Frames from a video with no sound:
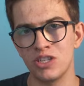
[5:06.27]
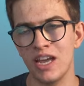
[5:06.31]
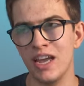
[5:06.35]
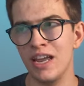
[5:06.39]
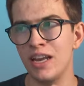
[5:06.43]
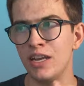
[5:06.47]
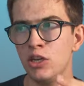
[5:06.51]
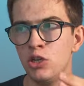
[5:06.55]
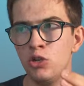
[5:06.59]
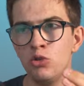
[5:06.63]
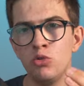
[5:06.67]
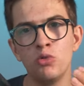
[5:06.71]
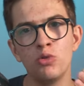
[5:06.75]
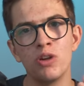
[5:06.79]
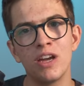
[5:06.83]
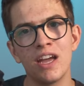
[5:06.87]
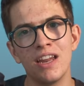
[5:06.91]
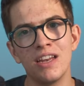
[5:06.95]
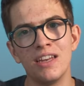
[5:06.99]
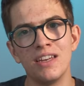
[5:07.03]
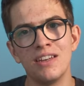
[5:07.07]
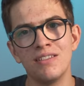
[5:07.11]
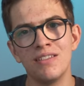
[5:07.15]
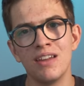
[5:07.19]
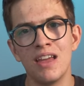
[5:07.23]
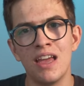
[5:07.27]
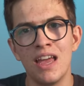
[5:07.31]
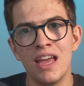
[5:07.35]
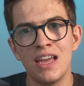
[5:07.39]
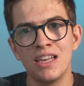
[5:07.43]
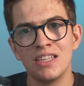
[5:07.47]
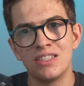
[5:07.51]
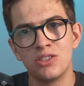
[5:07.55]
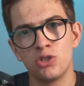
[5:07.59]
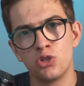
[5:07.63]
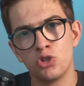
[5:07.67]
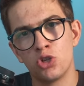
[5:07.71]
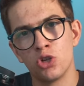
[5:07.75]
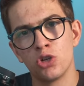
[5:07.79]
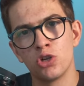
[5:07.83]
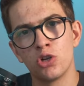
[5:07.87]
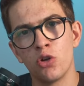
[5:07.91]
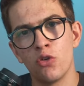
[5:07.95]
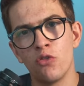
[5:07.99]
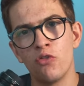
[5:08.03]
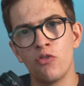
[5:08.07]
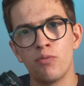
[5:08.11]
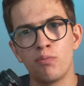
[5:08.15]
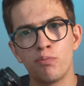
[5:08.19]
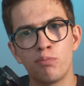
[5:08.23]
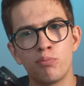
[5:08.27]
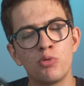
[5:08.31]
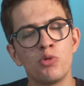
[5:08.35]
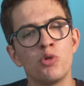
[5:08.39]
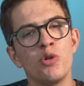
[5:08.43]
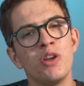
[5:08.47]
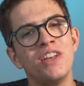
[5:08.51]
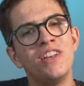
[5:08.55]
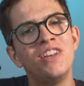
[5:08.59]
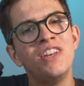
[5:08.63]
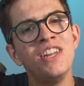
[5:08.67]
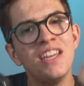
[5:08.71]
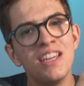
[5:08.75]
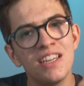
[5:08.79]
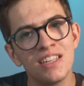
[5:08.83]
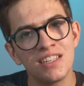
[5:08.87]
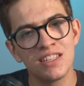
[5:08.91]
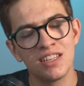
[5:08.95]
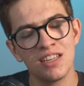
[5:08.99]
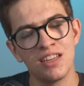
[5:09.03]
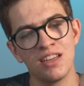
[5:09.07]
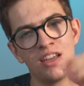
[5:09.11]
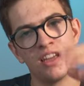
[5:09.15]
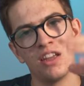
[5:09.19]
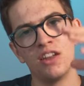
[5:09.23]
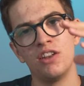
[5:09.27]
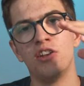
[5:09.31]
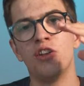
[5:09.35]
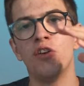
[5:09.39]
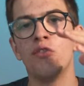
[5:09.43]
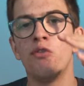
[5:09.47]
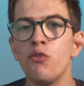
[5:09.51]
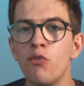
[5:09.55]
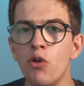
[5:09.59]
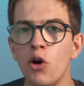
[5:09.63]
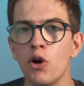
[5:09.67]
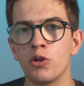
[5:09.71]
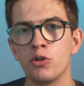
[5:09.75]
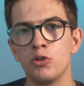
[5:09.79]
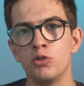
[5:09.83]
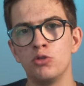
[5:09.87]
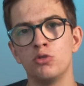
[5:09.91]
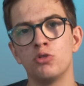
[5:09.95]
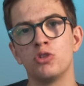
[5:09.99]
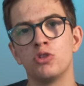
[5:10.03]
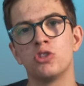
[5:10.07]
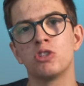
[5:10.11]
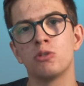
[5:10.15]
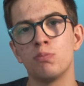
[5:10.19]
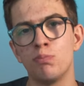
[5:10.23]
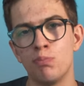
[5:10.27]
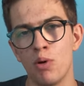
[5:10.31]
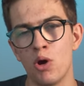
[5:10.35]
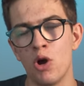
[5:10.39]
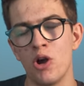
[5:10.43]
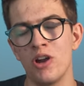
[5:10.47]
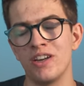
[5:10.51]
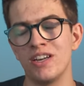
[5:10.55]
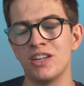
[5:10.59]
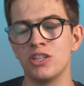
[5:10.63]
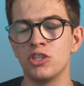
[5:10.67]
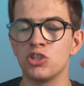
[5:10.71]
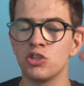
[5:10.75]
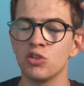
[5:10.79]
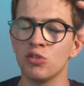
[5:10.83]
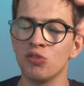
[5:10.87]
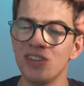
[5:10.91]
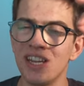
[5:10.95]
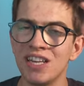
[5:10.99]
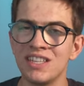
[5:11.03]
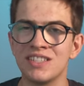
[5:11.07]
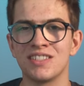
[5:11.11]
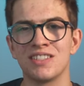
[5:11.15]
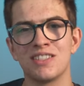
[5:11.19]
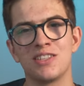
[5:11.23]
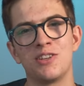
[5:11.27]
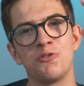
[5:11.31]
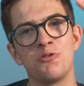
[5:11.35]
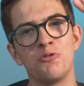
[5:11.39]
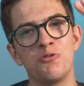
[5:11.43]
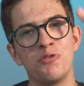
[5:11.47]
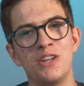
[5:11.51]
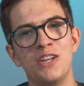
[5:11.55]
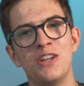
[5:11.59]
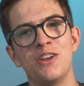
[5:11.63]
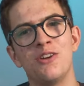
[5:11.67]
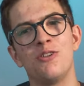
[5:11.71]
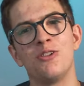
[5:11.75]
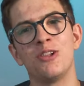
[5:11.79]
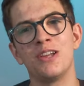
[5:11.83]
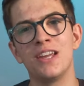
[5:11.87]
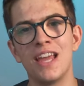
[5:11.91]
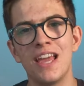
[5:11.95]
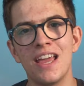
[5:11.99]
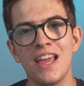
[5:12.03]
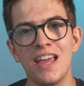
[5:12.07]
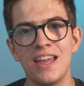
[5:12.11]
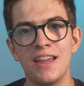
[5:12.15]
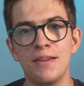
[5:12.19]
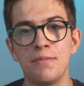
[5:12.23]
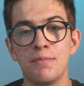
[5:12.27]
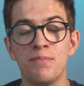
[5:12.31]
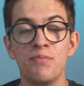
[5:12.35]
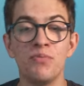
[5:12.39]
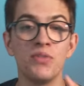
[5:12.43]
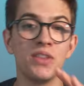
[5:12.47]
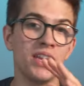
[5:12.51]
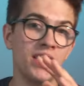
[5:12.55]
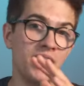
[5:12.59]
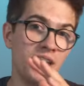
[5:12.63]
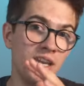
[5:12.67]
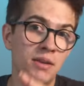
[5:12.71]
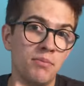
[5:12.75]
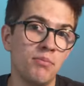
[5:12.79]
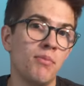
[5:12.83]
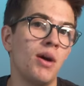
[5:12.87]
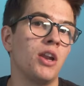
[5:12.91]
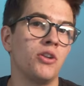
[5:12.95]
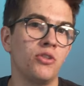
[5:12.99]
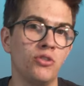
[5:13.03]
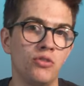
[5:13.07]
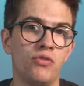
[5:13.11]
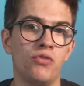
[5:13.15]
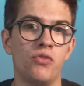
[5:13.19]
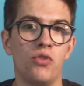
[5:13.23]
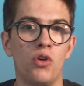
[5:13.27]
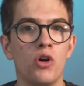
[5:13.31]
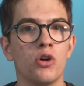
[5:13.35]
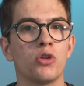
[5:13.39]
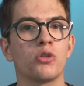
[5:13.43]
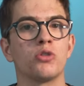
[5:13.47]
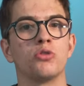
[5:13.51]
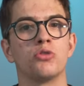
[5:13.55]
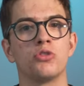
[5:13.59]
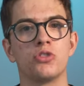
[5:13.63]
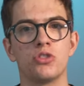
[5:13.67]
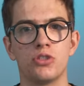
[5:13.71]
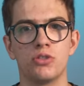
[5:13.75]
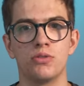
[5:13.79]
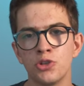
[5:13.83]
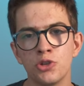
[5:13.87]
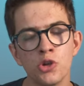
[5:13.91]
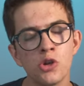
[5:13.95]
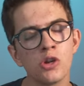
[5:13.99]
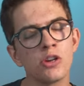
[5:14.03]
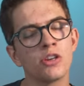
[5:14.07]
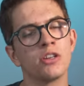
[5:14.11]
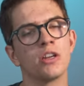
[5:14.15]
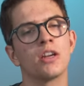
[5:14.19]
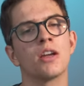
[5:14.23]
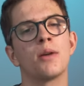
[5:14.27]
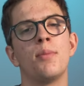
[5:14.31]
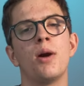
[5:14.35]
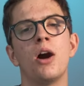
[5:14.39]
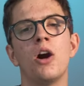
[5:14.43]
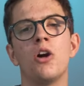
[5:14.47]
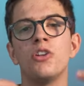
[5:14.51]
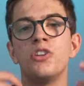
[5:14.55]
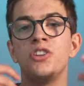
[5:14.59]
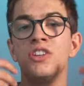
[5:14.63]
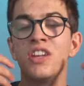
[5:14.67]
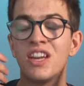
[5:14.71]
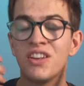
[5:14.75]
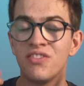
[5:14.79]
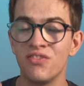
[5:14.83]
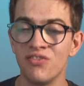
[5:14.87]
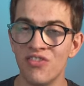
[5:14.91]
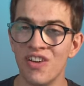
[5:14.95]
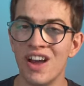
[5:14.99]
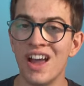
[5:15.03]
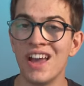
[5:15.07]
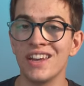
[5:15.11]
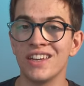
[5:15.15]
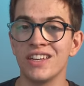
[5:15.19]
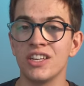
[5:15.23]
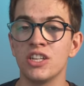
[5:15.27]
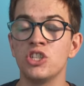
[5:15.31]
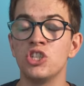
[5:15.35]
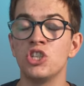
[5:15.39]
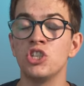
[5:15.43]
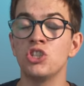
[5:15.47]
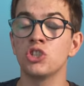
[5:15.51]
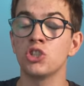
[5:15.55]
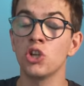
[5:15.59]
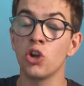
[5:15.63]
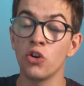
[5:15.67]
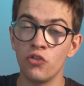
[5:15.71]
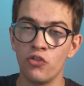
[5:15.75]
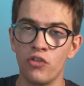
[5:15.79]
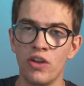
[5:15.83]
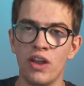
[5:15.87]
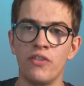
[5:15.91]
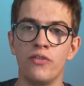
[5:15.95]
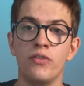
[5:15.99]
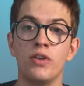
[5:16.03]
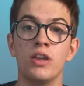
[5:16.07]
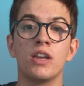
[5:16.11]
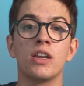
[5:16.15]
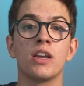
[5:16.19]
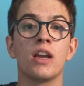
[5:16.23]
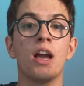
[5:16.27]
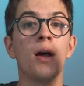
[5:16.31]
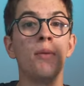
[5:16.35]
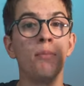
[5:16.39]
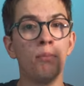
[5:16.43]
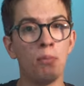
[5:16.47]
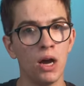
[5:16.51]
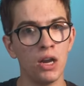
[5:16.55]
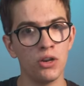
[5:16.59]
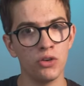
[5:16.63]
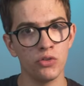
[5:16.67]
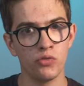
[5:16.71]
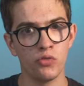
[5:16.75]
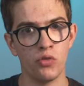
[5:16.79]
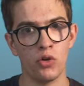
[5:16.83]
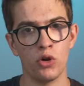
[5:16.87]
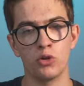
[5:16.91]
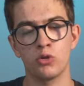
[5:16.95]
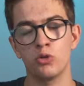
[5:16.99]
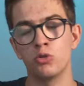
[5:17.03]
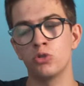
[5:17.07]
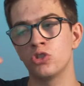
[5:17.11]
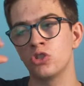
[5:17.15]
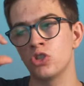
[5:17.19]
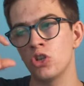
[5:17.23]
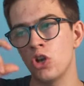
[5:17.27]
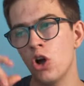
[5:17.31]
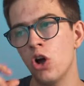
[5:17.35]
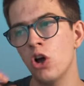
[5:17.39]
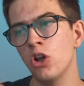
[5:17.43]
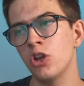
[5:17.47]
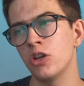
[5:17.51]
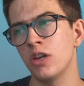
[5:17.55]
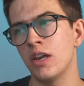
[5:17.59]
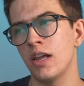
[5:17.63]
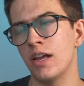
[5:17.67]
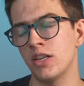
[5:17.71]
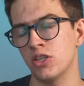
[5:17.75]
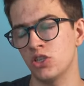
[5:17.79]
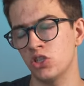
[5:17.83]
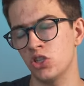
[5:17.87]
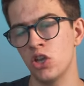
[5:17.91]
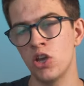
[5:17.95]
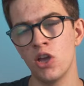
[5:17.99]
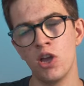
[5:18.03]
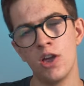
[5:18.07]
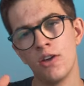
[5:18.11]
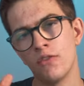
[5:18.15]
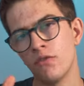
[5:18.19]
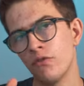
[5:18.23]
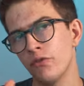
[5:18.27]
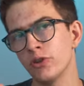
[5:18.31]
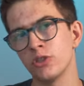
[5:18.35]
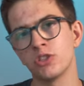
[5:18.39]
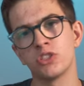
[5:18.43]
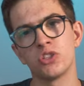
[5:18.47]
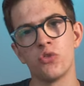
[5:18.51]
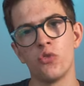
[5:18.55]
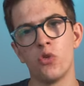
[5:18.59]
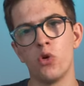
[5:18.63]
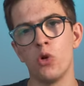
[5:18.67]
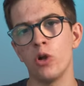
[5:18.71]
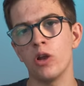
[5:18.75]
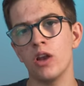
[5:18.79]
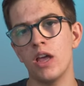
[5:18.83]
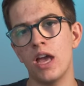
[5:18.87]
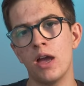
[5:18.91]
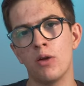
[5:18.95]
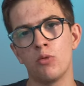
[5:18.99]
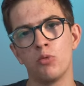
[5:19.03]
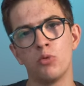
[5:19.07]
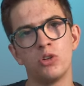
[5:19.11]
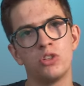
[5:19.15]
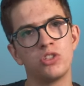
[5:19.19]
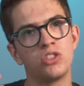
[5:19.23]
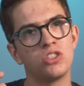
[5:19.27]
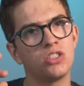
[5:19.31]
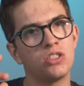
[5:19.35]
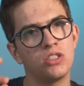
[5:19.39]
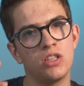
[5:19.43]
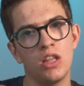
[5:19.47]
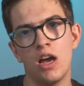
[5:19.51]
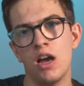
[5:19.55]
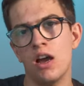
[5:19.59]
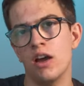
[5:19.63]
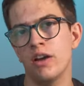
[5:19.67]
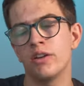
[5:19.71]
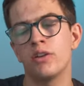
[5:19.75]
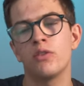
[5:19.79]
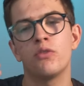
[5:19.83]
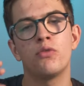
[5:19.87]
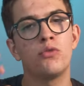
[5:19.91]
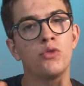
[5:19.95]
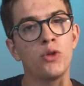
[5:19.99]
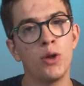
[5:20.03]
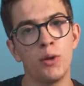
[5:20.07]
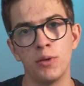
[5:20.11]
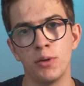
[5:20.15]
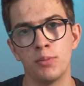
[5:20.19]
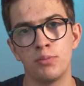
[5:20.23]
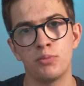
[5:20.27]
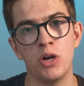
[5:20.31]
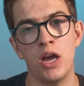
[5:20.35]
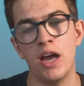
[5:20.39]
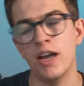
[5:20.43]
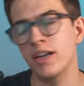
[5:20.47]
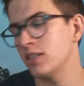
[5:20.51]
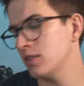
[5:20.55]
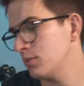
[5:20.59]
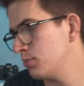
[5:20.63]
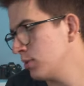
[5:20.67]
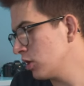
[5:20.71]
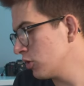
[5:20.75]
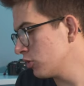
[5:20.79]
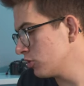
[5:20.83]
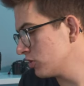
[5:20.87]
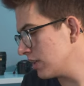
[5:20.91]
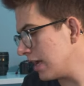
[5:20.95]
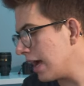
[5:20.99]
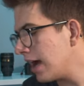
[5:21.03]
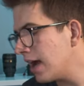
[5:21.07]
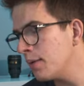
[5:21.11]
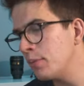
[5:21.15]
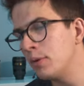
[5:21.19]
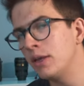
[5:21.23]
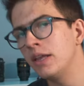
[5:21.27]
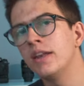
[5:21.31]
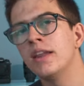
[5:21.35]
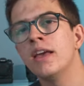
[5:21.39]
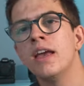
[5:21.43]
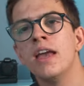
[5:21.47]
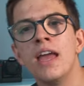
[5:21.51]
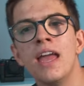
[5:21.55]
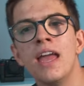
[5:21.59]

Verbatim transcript: and you can sort of predict the focus point and so that's the real game in manual focus. Talking about the advantages of having a manual focus on a lens, first of all I would start from the price because I mean